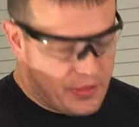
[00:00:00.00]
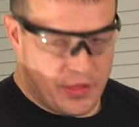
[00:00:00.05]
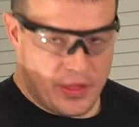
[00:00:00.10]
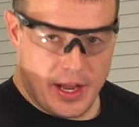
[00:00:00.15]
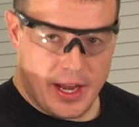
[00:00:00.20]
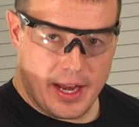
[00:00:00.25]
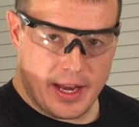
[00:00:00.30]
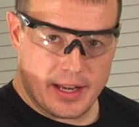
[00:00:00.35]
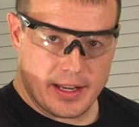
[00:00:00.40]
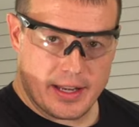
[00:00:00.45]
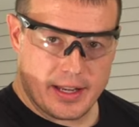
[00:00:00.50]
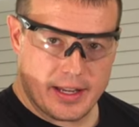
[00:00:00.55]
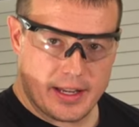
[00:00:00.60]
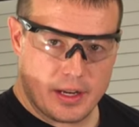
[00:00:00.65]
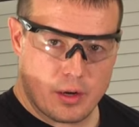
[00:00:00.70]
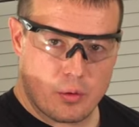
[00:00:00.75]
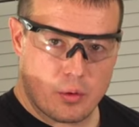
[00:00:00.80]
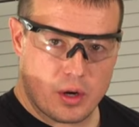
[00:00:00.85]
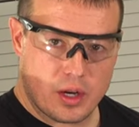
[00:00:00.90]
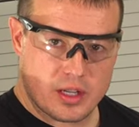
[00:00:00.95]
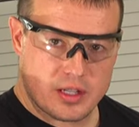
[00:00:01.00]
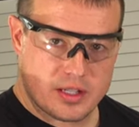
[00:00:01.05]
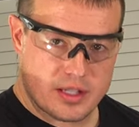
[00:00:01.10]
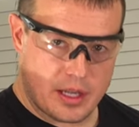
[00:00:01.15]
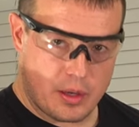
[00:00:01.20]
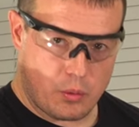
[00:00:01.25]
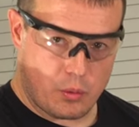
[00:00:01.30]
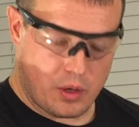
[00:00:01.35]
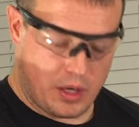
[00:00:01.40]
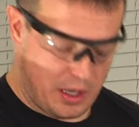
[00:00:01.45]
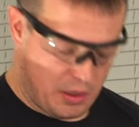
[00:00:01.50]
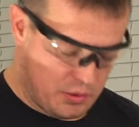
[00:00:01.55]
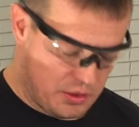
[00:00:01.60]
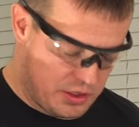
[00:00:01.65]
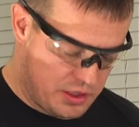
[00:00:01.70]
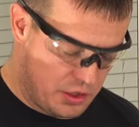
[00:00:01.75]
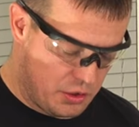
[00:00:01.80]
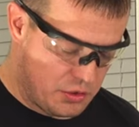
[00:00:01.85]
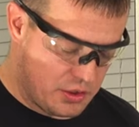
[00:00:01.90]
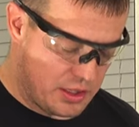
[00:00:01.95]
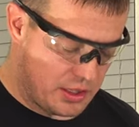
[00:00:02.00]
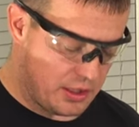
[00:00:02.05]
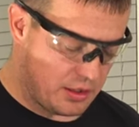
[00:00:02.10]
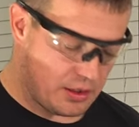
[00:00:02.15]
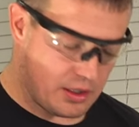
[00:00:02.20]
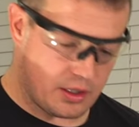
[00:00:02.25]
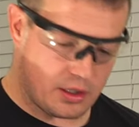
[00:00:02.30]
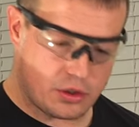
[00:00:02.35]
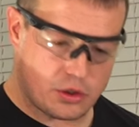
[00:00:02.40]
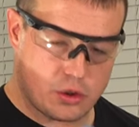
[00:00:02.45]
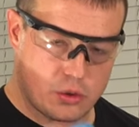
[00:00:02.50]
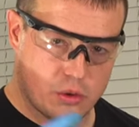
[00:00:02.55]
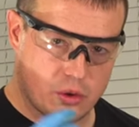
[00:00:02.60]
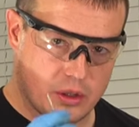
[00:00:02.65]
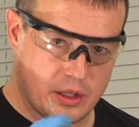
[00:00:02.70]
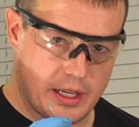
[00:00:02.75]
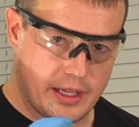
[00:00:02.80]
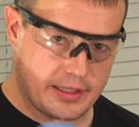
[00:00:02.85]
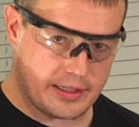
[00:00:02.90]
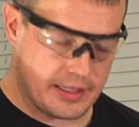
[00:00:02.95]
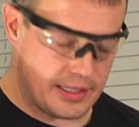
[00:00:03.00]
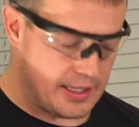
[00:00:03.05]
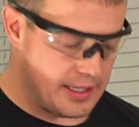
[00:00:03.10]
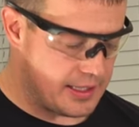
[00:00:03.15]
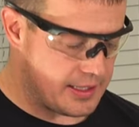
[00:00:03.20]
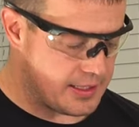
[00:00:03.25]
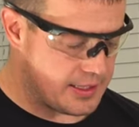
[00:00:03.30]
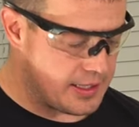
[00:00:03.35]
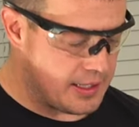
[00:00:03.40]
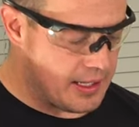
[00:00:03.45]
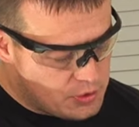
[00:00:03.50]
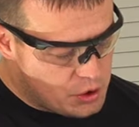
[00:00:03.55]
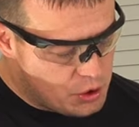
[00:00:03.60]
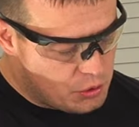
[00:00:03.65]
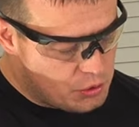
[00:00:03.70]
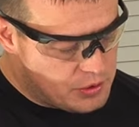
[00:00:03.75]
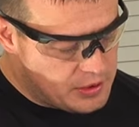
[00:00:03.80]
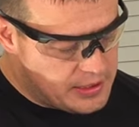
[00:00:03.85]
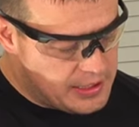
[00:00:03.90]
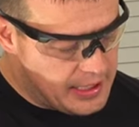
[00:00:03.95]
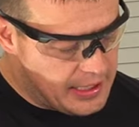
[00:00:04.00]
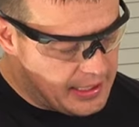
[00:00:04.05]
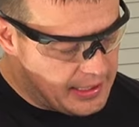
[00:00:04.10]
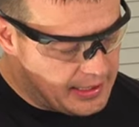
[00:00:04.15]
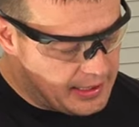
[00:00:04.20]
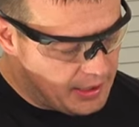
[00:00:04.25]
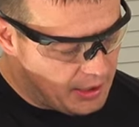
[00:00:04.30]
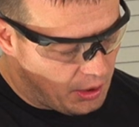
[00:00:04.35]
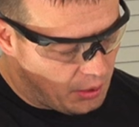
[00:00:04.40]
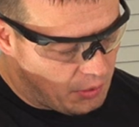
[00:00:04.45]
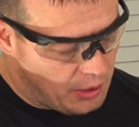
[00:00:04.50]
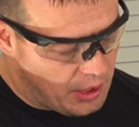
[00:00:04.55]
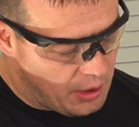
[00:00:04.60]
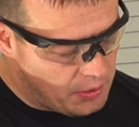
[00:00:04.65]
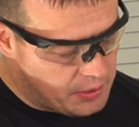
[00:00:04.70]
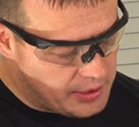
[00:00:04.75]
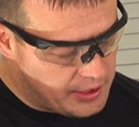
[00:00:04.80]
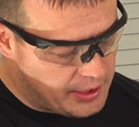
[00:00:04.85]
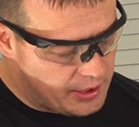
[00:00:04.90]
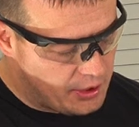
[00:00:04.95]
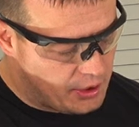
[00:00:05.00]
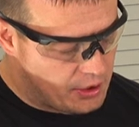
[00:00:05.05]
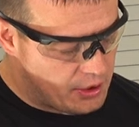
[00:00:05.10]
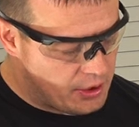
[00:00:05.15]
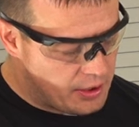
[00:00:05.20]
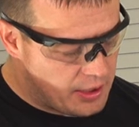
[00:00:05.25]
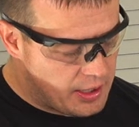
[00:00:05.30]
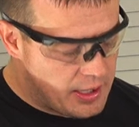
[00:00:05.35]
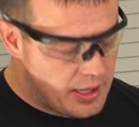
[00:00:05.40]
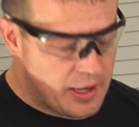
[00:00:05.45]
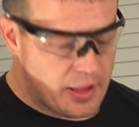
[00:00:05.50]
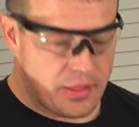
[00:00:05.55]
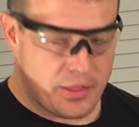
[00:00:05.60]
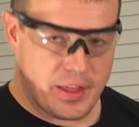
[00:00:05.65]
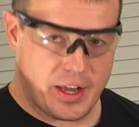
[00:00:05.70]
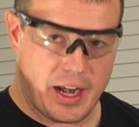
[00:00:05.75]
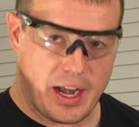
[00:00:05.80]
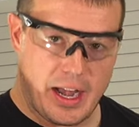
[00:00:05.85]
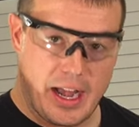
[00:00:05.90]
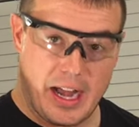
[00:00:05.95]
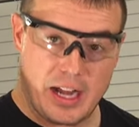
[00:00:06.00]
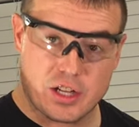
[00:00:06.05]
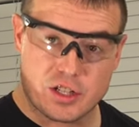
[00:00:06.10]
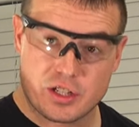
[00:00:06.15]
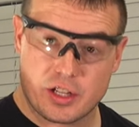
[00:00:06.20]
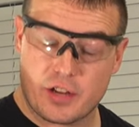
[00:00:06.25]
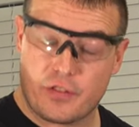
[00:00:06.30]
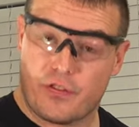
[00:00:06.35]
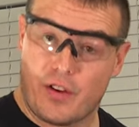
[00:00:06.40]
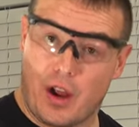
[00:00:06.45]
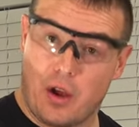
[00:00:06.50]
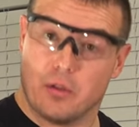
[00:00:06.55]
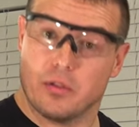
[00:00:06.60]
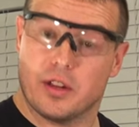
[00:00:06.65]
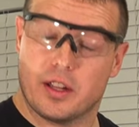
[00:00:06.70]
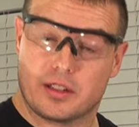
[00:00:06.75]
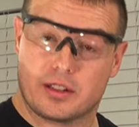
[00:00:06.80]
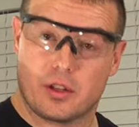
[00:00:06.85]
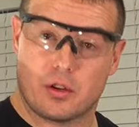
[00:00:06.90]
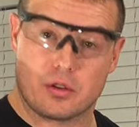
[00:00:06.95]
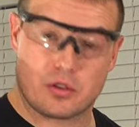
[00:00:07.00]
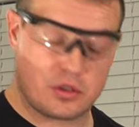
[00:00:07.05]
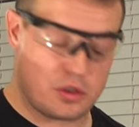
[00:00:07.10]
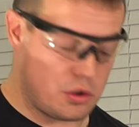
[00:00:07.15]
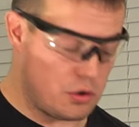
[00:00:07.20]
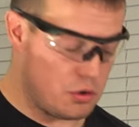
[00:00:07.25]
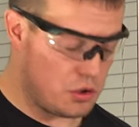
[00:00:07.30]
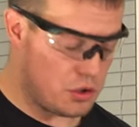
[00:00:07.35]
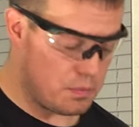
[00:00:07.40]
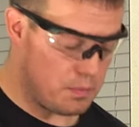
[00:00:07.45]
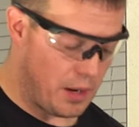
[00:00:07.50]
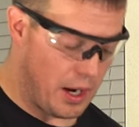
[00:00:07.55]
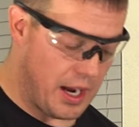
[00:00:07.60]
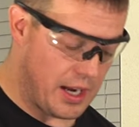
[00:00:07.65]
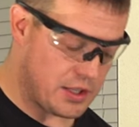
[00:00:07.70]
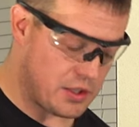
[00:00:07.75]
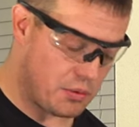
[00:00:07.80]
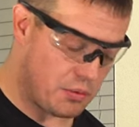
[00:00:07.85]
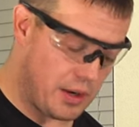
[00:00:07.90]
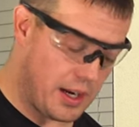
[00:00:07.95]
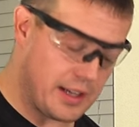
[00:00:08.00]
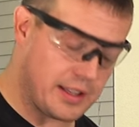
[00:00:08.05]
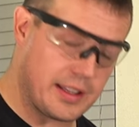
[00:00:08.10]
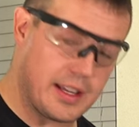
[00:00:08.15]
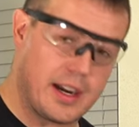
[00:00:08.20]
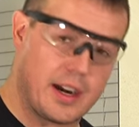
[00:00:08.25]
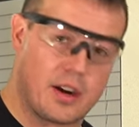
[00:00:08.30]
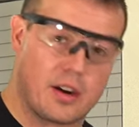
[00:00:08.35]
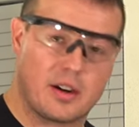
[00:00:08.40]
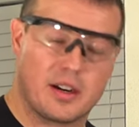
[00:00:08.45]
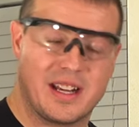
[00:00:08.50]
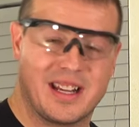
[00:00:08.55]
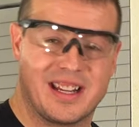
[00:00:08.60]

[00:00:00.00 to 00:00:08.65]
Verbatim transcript: Then it was that when I was using a little tool like this to dig around here that I actually found that those two spots right there